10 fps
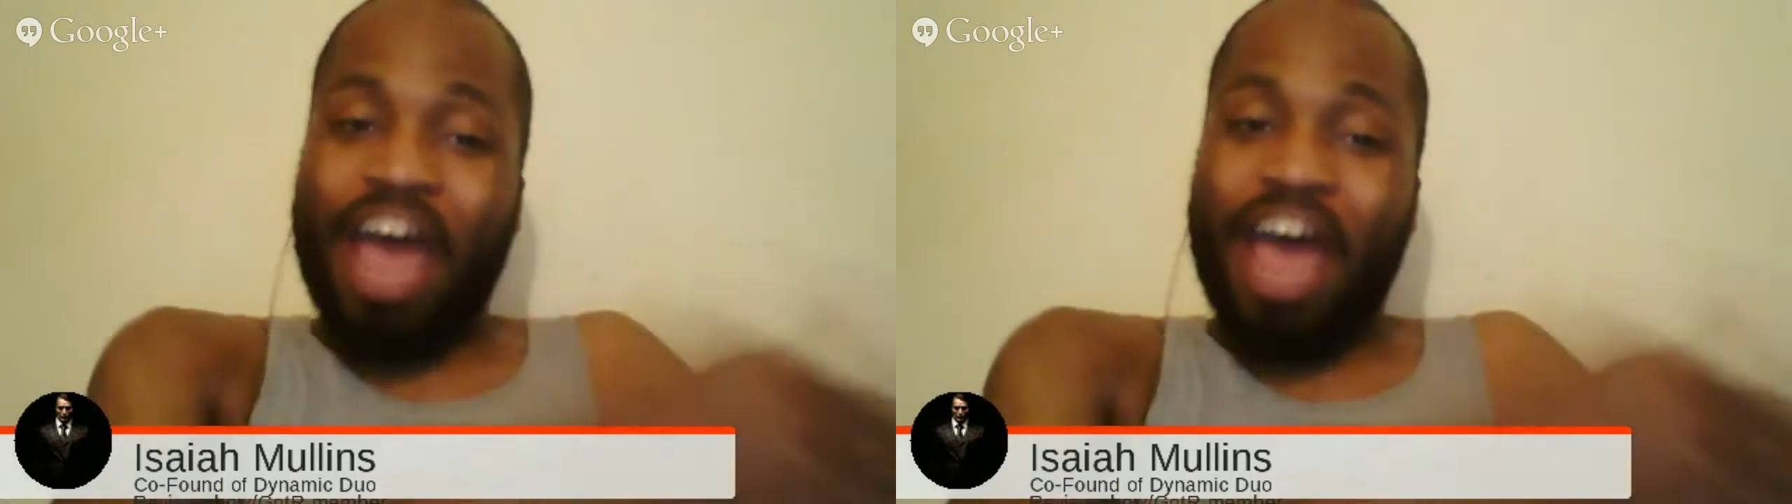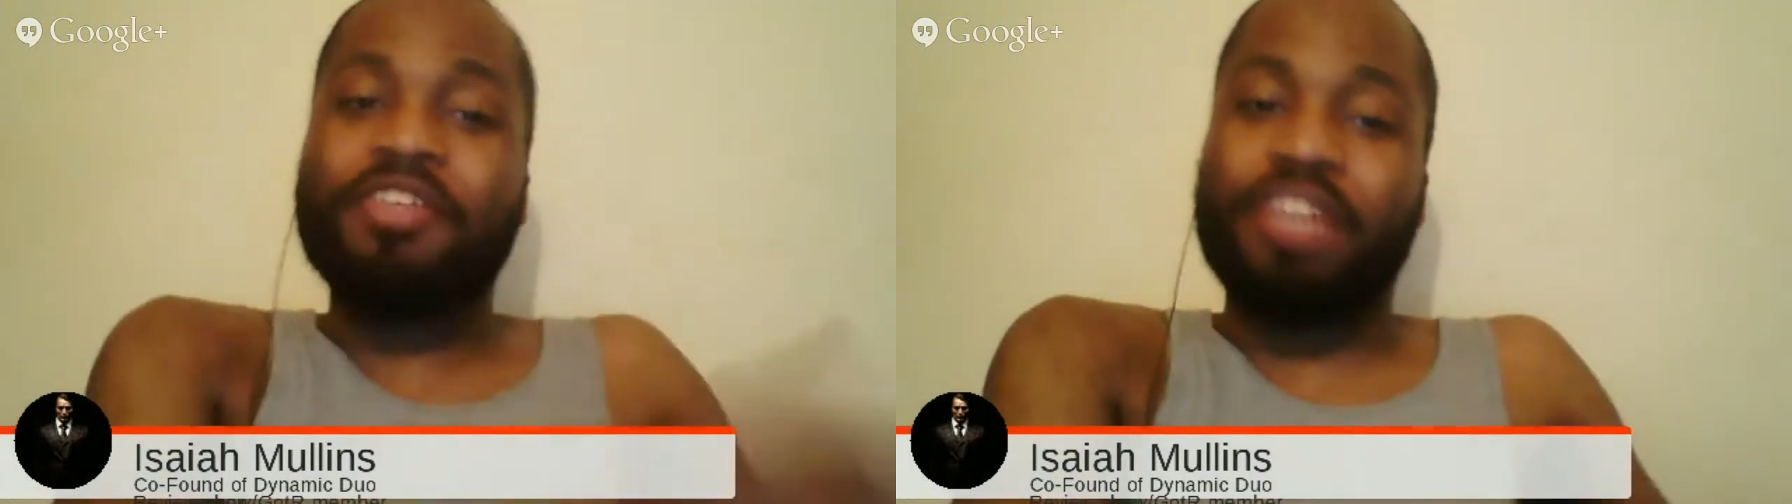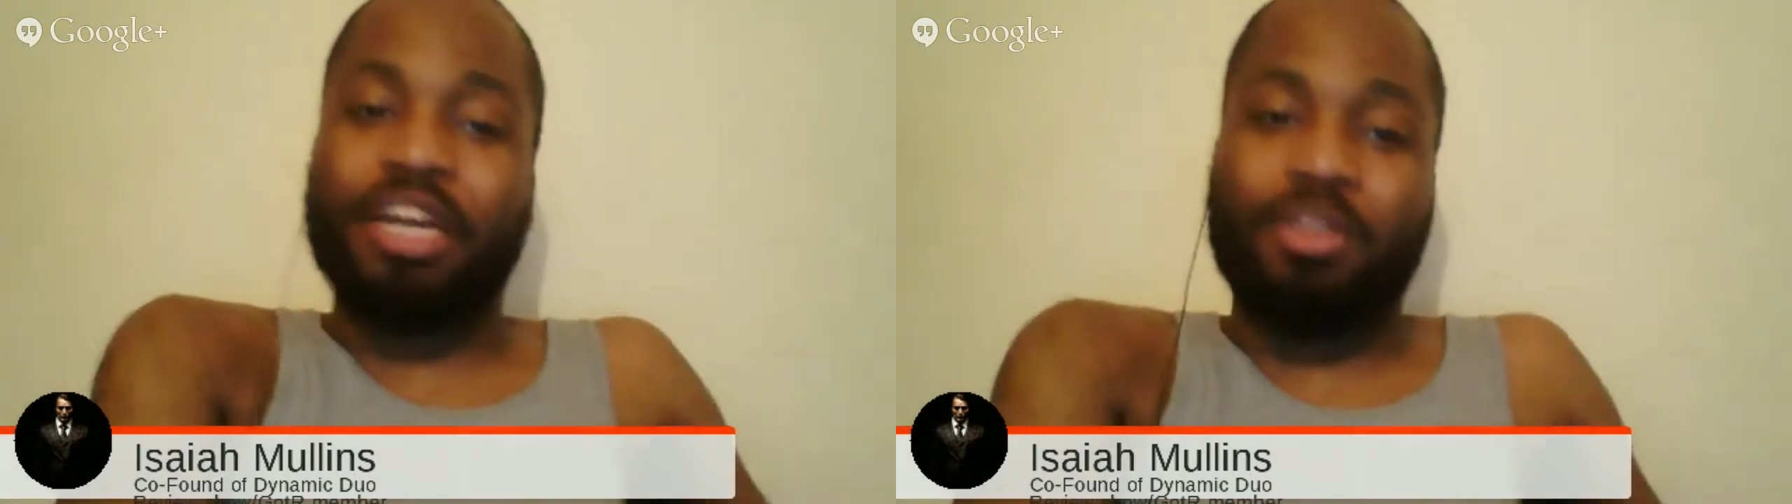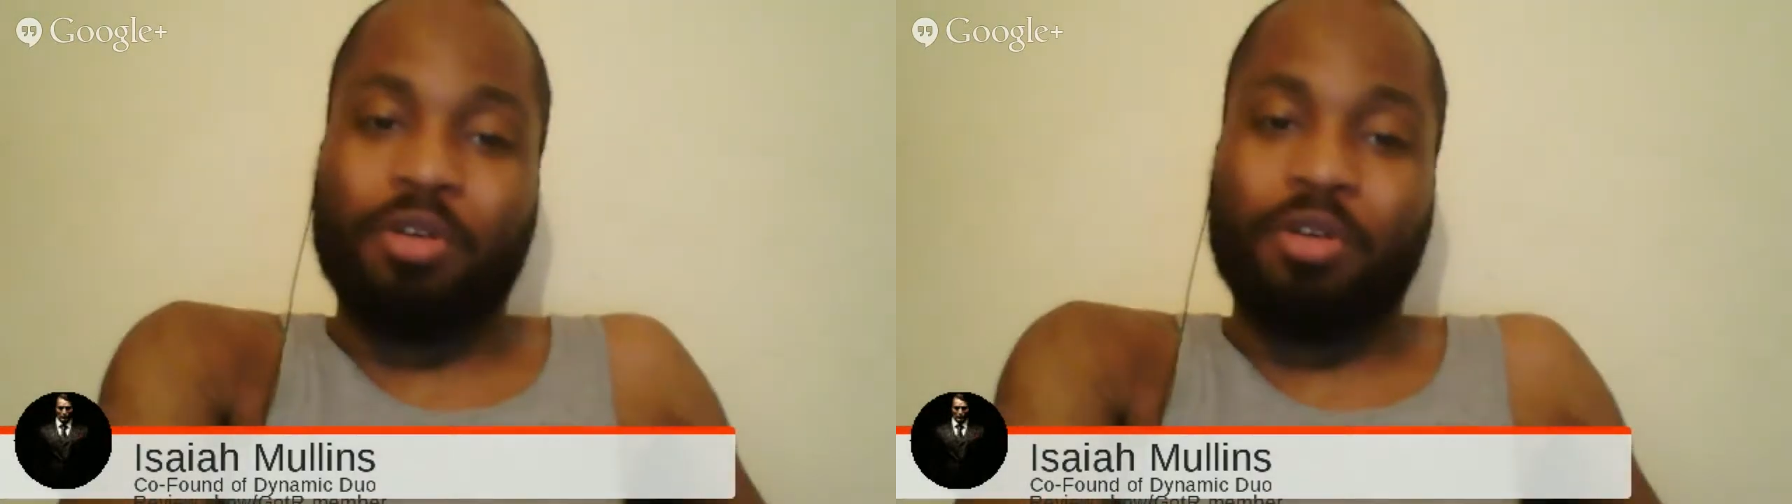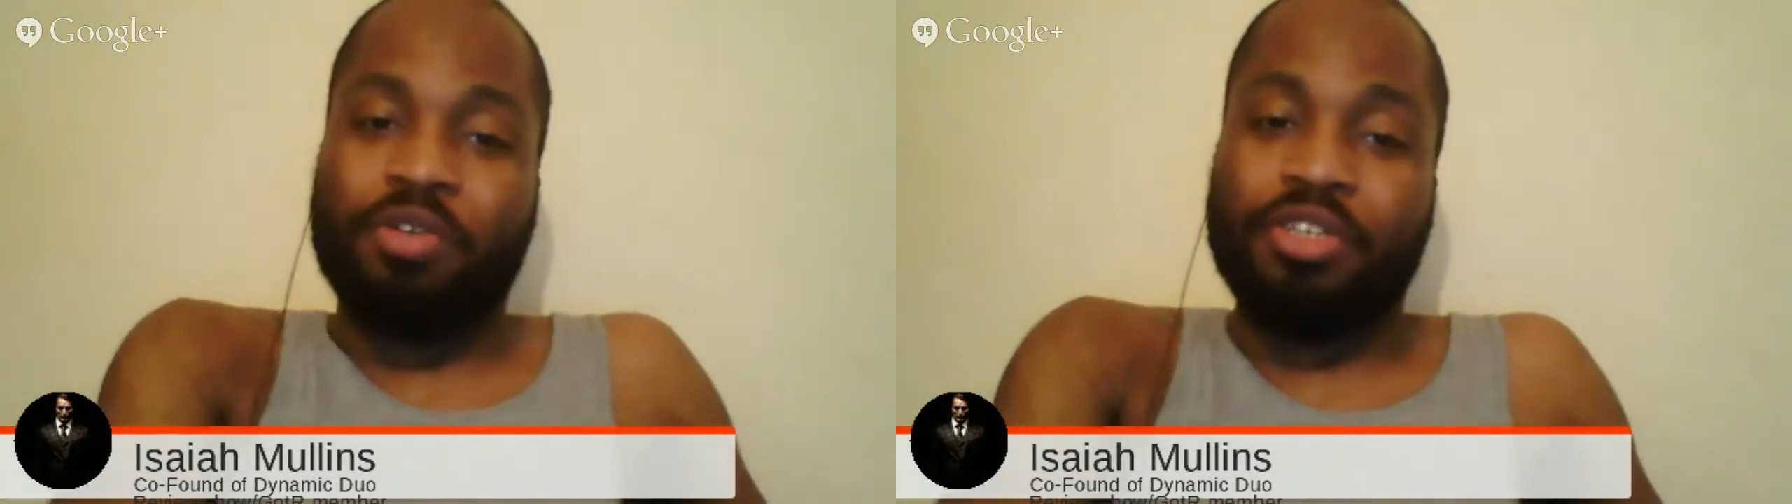adversary
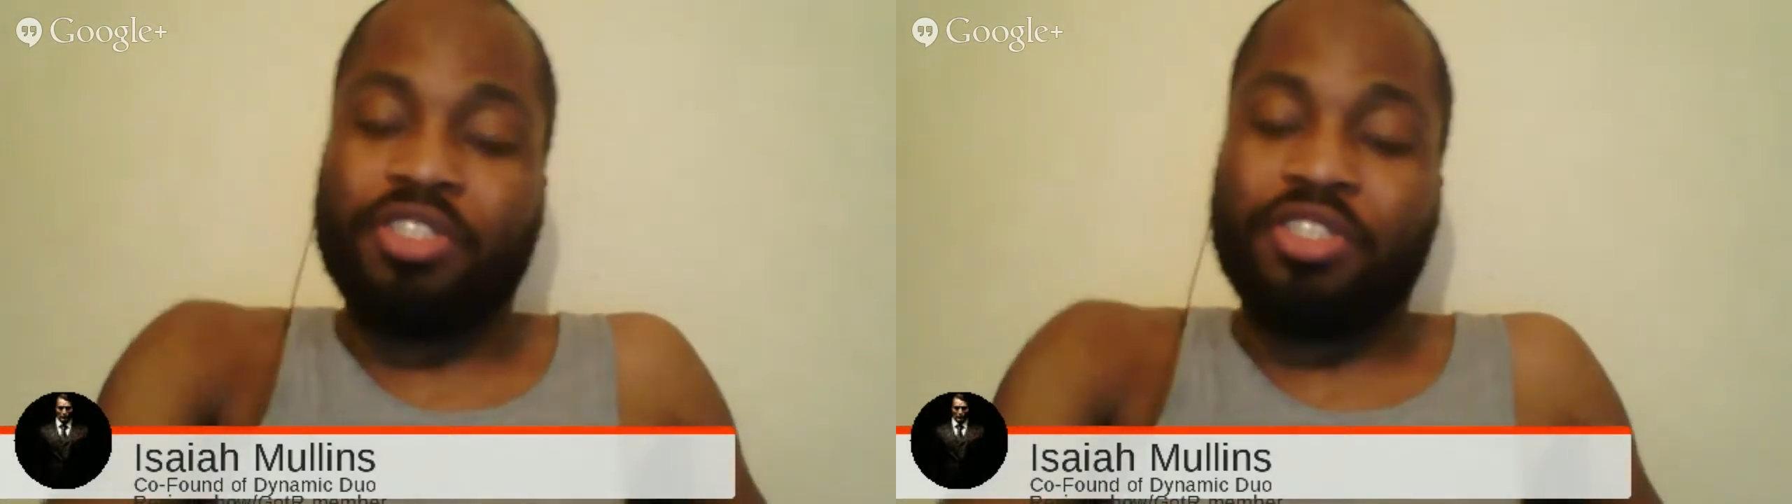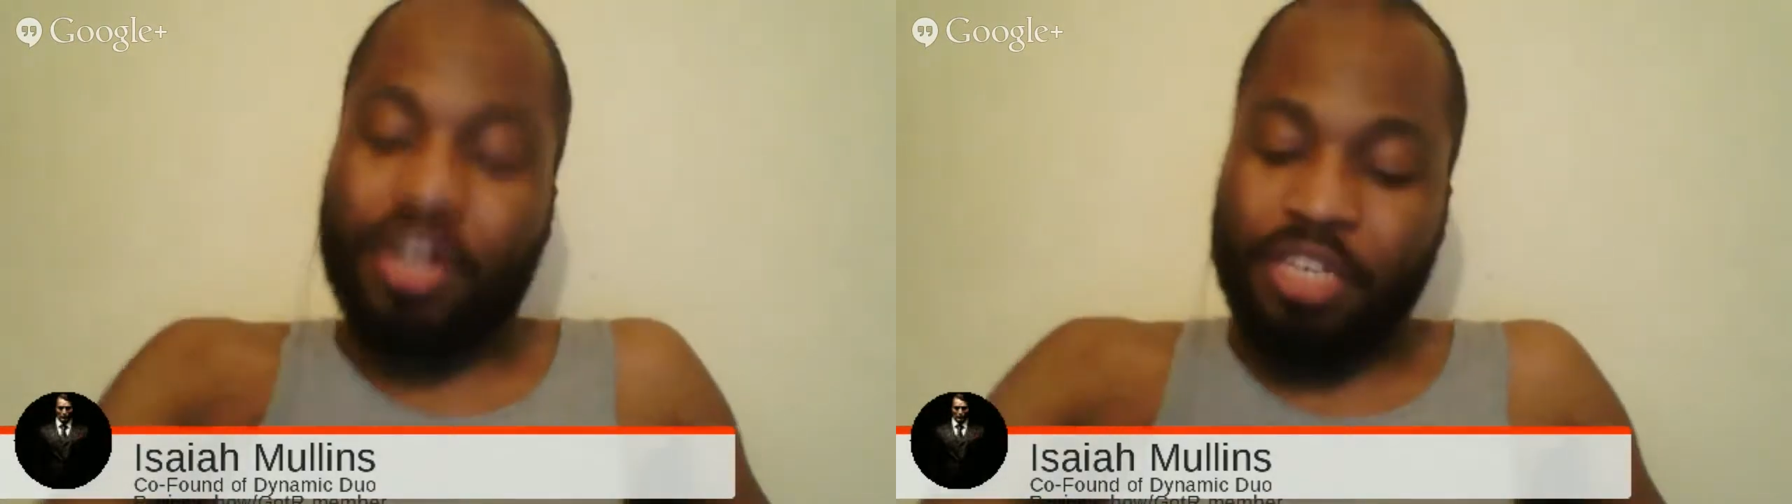towards Tony Stark.